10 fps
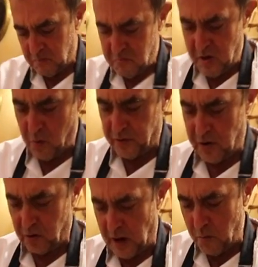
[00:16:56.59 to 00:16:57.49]
there was
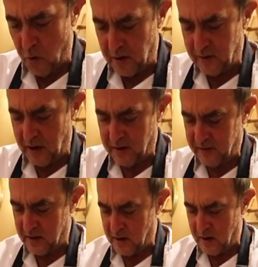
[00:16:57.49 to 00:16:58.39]
not any more
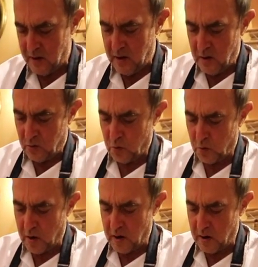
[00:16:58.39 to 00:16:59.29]
interesting to
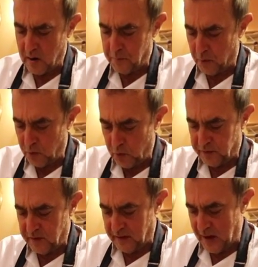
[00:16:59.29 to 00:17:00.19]
produce
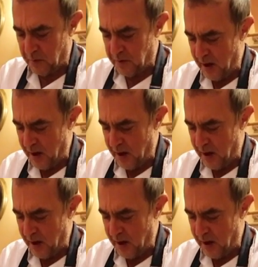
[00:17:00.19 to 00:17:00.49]
this lemon.